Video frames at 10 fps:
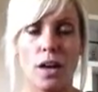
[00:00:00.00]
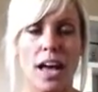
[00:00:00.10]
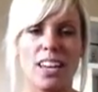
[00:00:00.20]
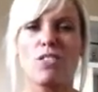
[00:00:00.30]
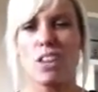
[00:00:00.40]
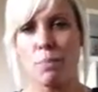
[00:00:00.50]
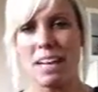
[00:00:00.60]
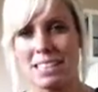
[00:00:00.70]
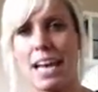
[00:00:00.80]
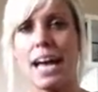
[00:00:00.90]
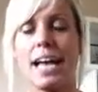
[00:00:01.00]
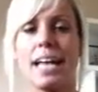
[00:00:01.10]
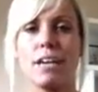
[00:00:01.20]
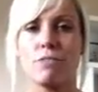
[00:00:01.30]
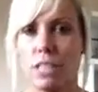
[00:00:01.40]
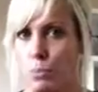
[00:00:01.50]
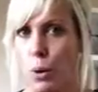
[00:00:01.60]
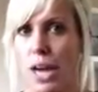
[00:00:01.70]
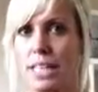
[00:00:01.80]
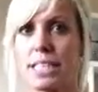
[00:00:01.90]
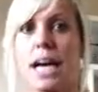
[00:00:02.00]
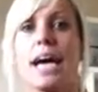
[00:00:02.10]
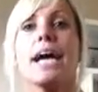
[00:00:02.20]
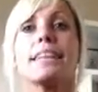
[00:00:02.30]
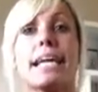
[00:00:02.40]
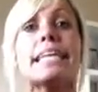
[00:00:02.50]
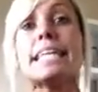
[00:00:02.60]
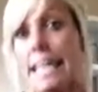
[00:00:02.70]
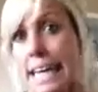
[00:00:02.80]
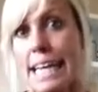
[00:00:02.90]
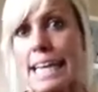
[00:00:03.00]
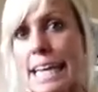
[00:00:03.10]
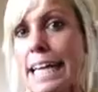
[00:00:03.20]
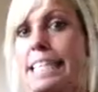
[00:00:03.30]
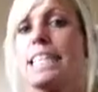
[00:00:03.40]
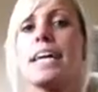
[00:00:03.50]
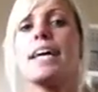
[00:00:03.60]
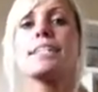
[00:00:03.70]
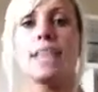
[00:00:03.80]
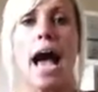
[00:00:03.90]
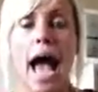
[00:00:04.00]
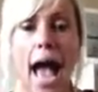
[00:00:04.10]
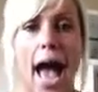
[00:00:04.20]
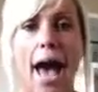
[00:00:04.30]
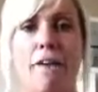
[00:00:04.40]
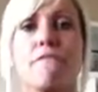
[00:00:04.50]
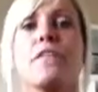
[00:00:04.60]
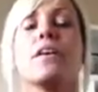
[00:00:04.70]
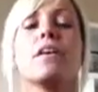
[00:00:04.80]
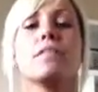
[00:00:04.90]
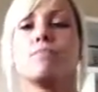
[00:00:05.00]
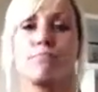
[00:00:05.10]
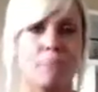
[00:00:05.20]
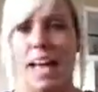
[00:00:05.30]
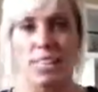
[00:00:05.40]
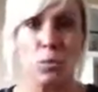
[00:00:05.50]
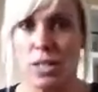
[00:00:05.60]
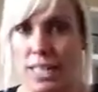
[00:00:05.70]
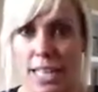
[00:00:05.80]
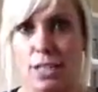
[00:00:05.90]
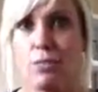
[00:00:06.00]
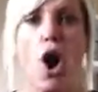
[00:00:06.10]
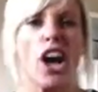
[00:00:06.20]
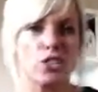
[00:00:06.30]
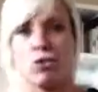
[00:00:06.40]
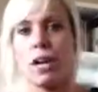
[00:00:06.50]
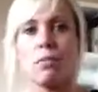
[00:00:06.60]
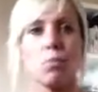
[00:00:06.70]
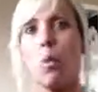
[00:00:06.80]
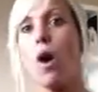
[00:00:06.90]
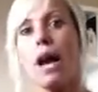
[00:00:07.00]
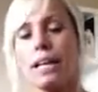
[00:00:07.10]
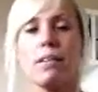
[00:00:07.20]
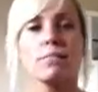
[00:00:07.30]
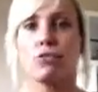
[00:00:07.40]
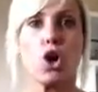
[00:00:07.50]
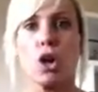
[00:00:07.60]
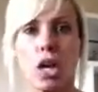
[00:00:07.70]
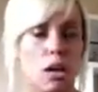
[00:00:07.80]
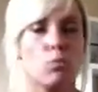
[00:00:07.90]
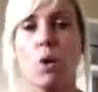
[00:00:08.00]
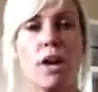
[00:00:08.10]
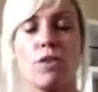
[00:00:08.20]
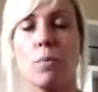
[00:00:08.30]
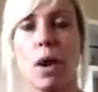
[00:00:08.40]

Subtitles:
having a really bad day and really depressed, they need to have XYZ, ice cream, wine, chocolate, whatever it